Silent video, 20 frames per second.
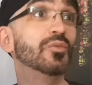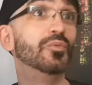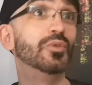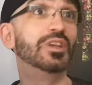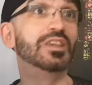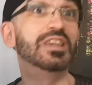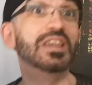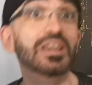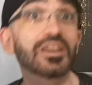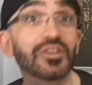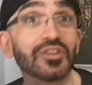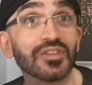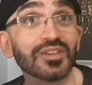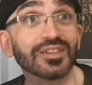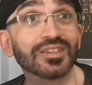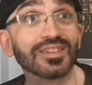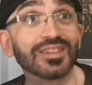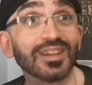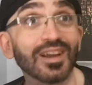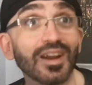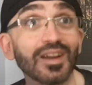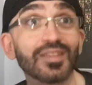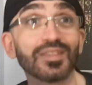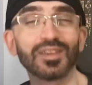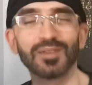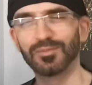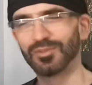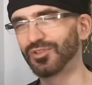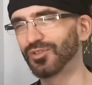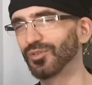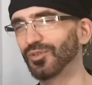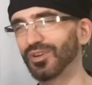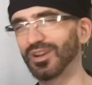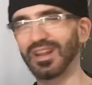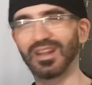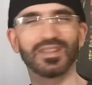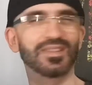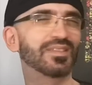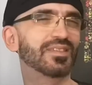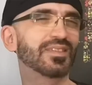vacation slides. I'm sure
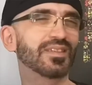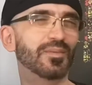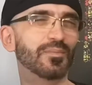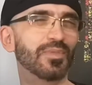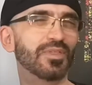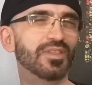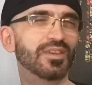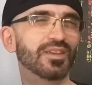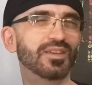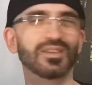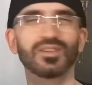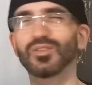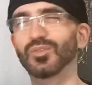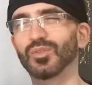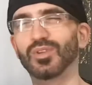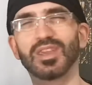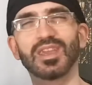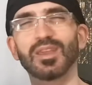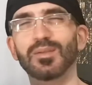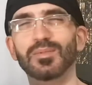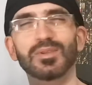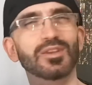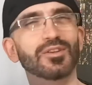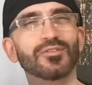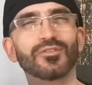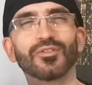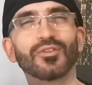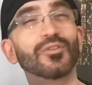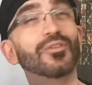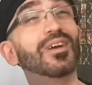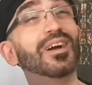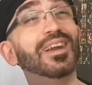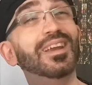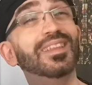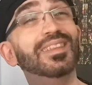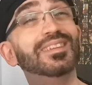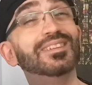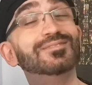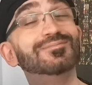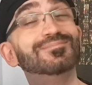that's something you came here for, right?